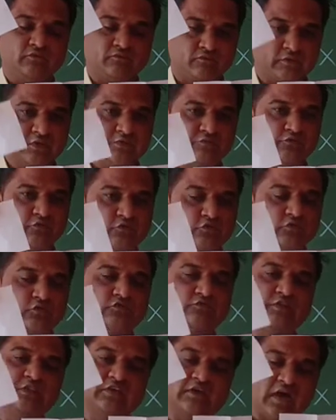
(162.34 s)
1/4
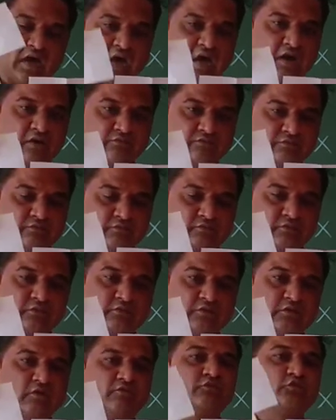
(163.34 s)
with half
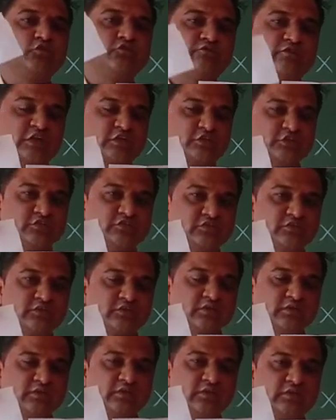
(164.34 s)
of two fractions
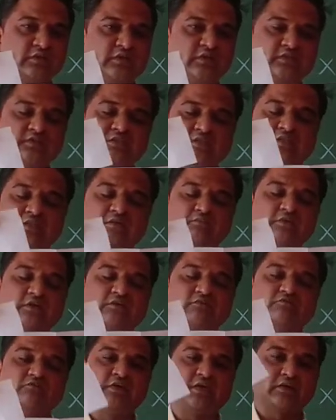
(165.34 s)
is nothing but
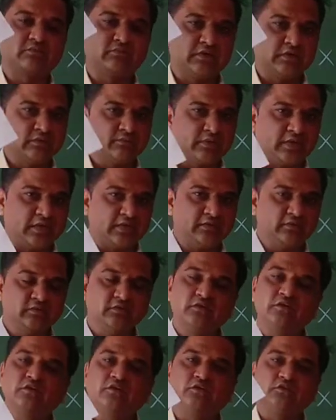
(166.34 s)
we are multiplying
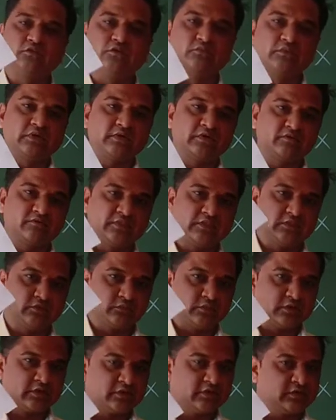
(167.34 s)
numerator with
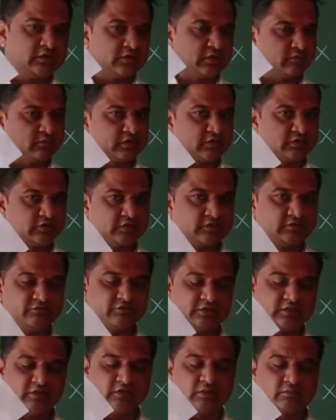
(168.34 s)
numerator, denominator with
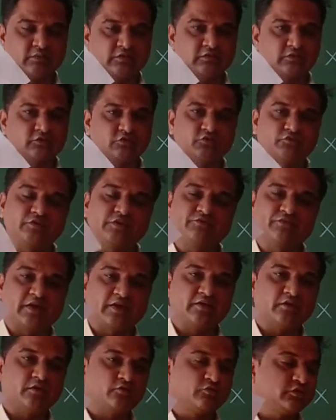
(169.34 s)
denominator. So we find
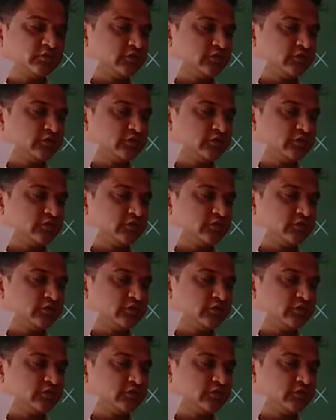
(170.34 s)
out